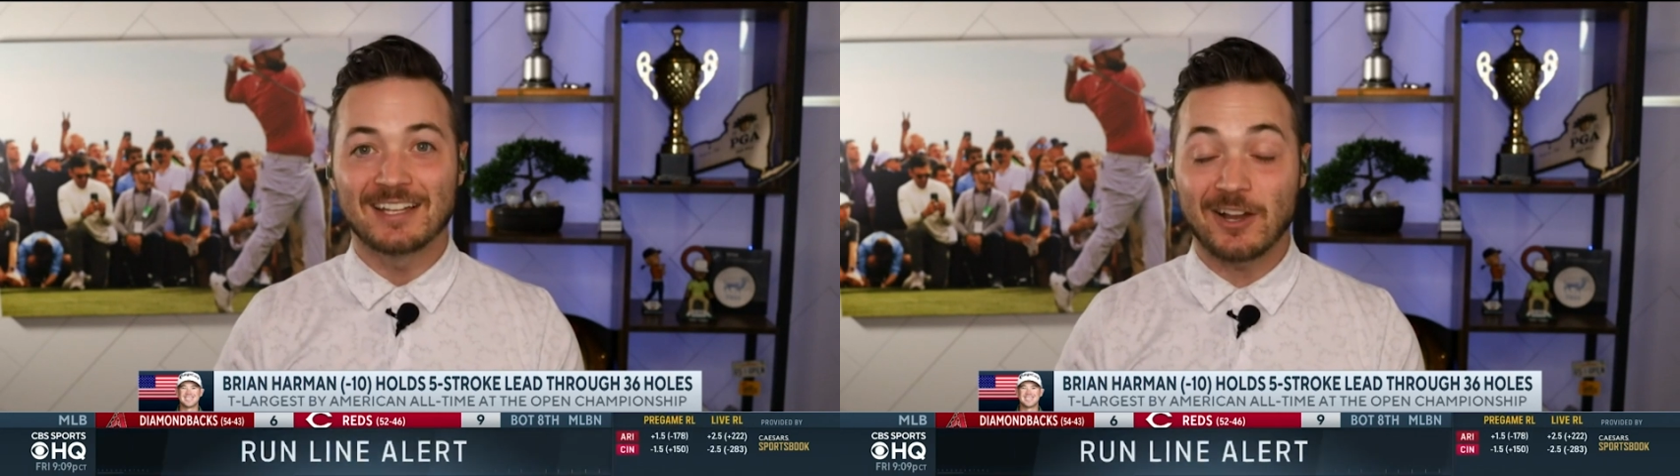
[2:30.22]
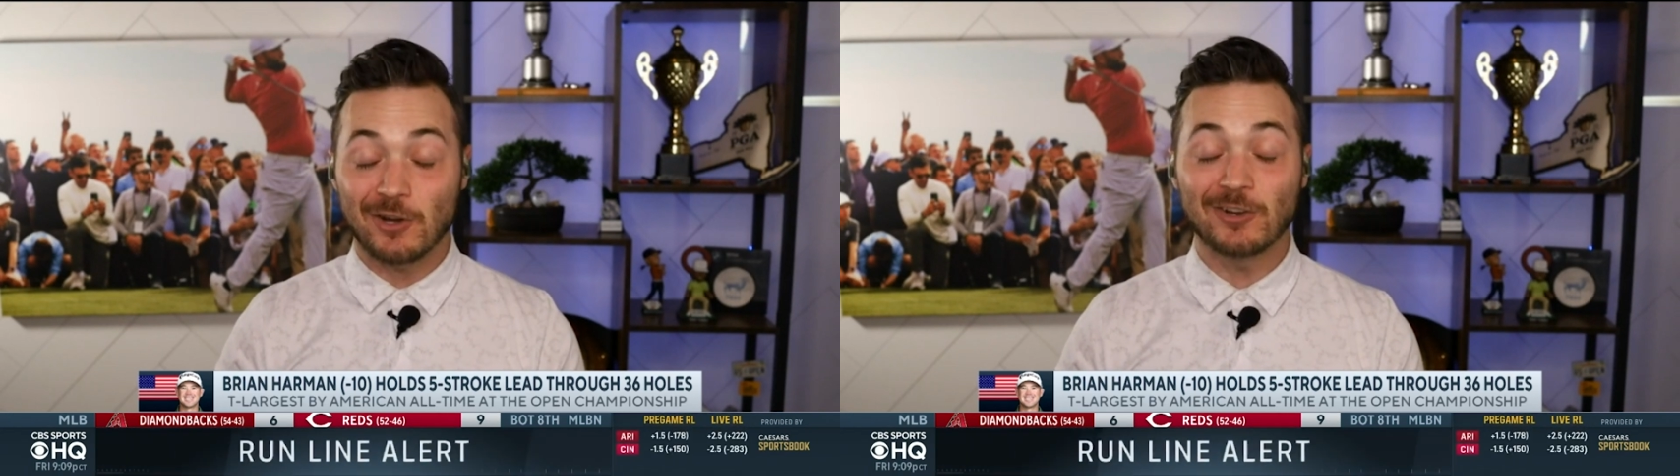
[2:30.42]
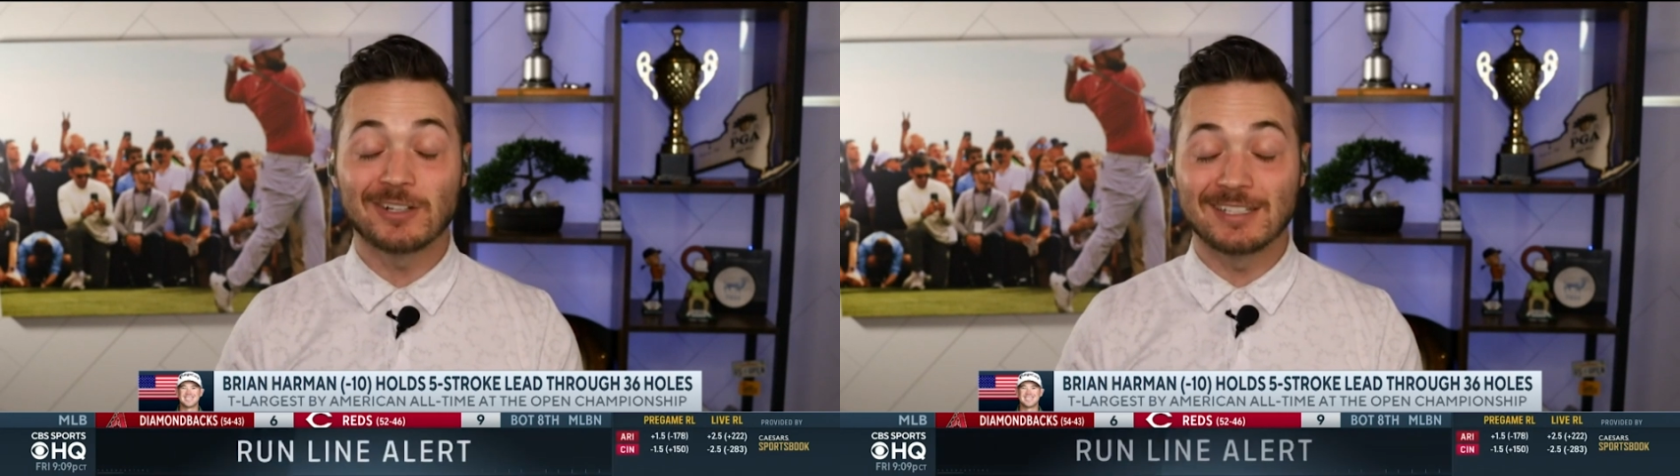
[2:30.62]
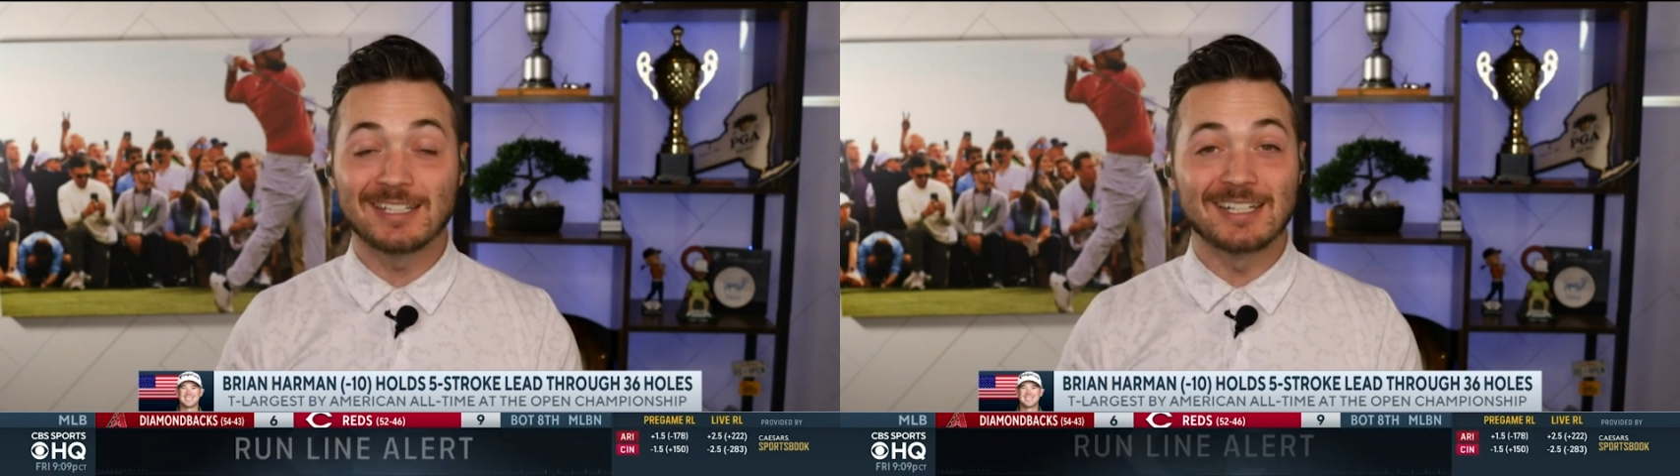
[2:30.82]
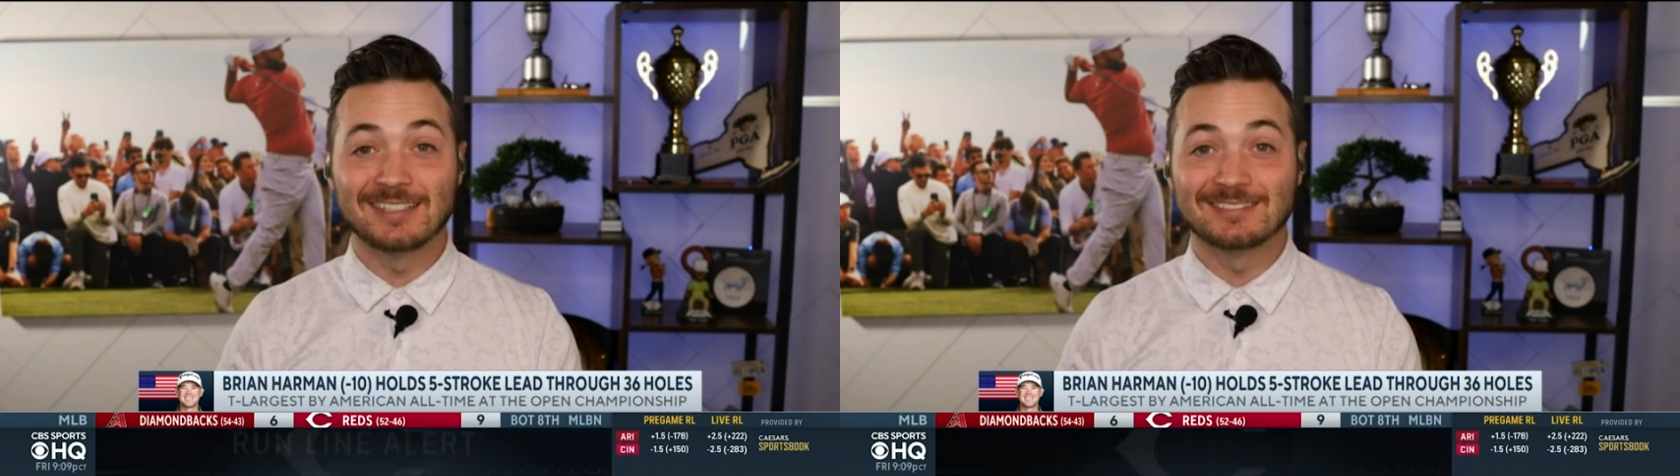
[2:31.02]

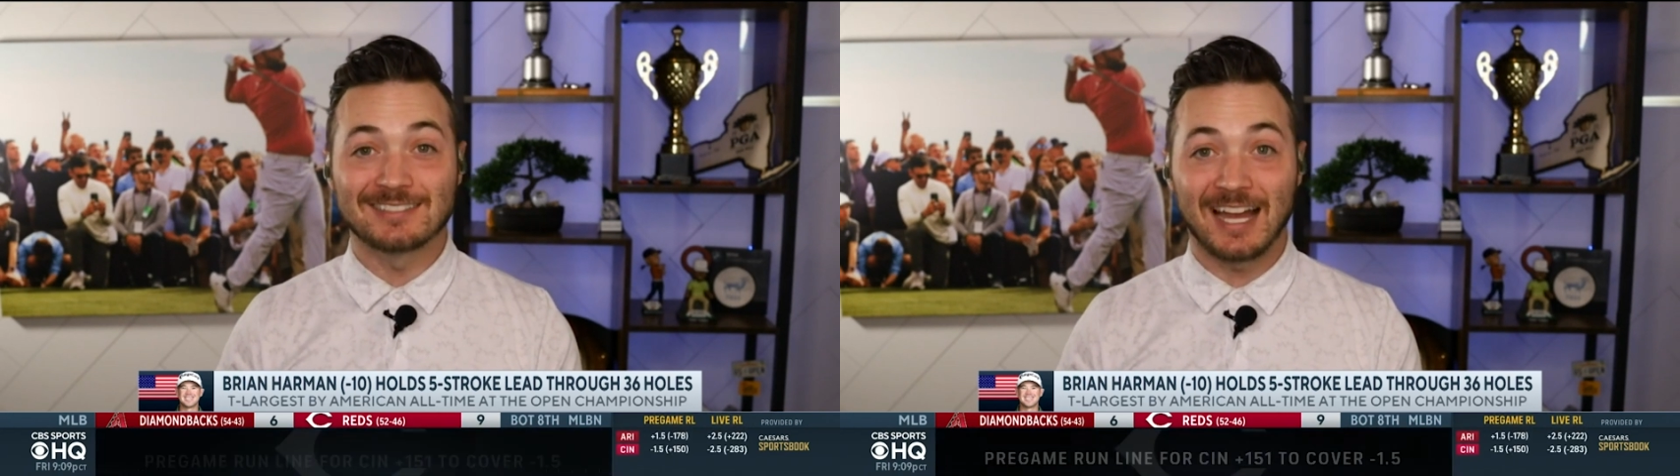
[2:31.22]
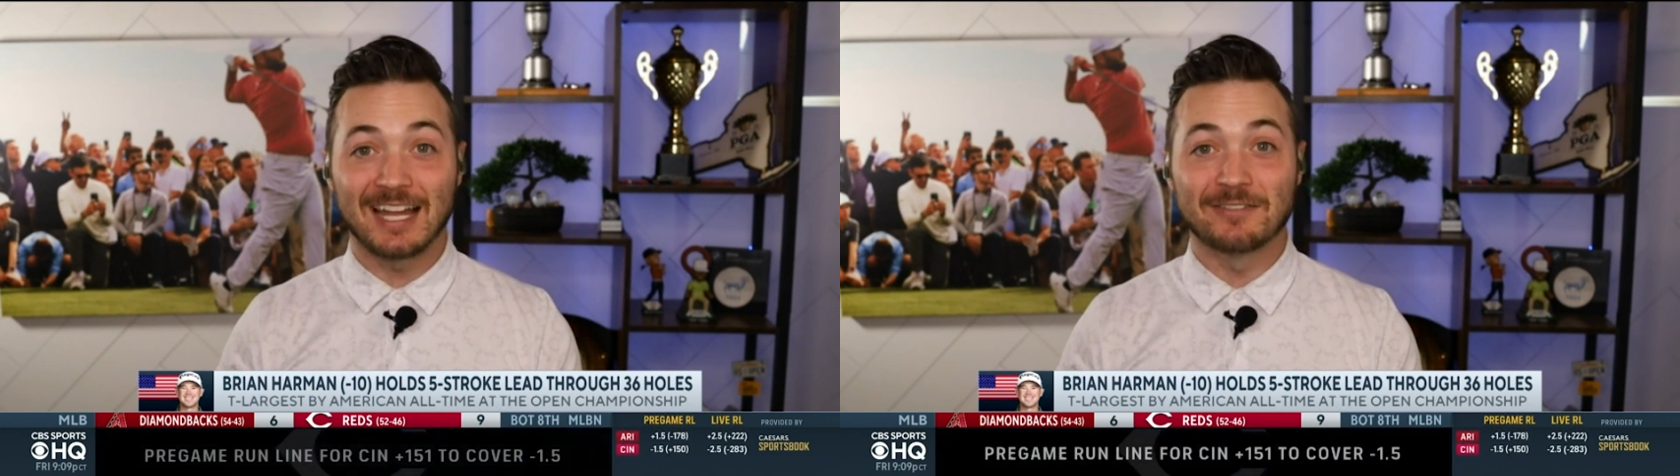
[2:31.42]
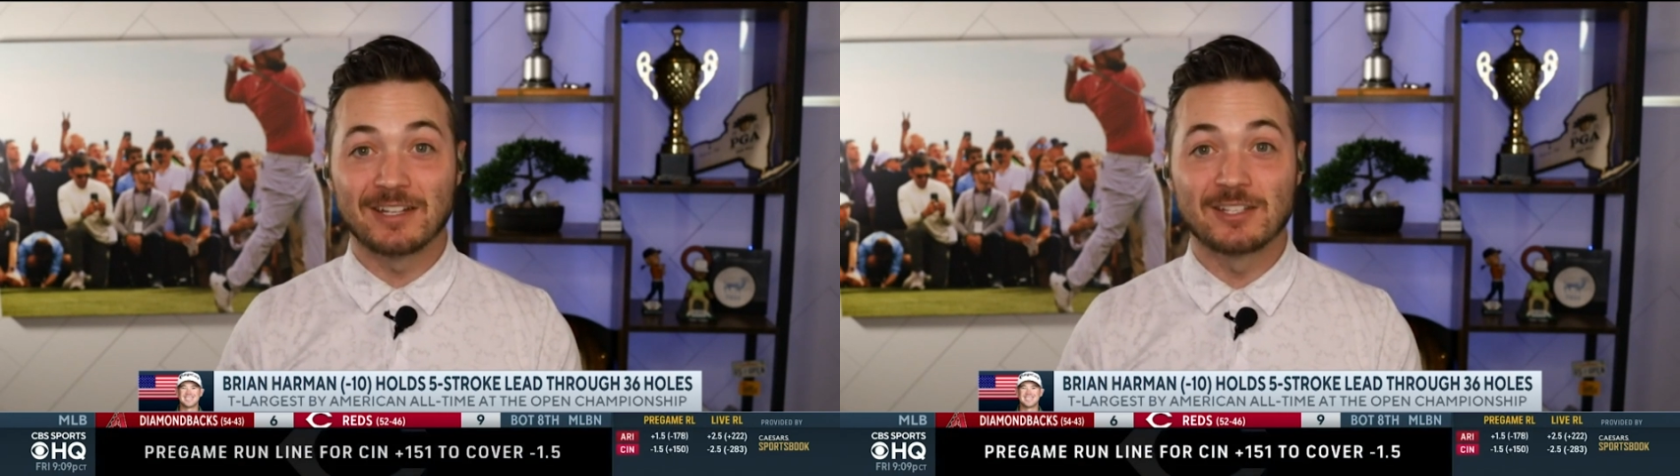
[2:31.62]
currently in kind of a